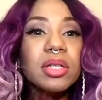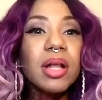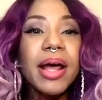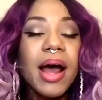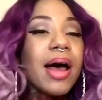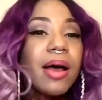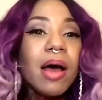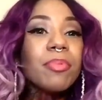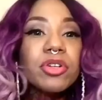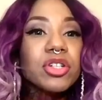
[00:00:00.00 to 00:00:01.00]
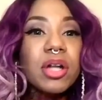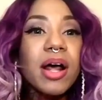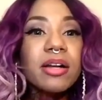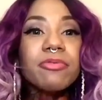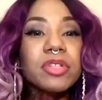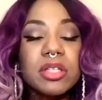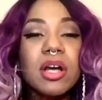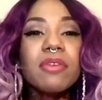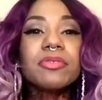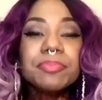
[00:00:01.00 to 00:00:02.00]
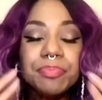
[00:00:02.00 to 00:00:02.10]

Like I purchased a lot of different stuff